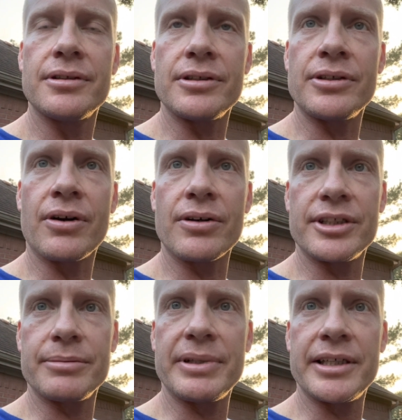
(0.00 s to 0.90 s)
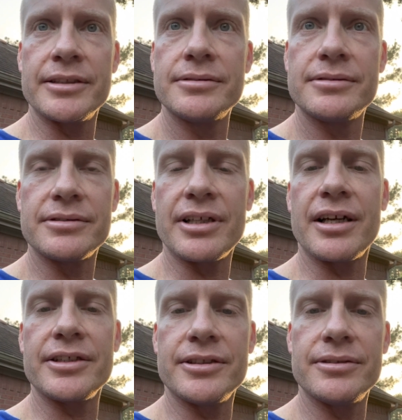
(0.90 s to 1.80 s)
gardening bed that I
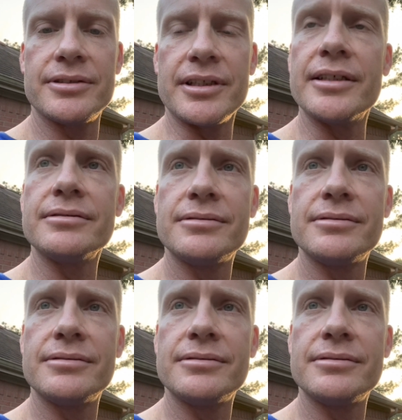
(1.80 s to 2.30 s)
use that